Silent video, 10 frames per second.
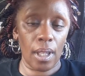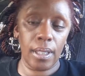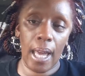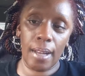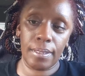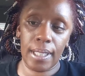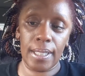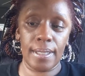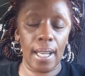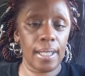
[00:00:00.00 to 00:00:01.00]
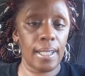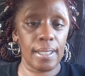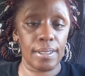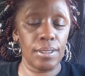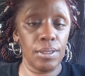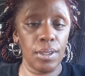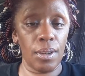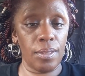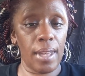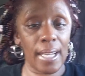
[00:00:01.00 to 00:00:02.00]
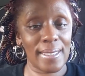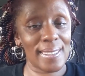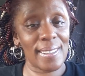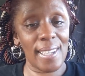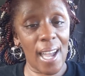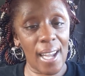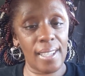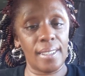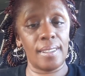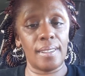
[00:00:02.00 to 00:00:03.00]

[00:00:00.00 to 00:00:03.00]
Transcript: nowadays, I guess, that's not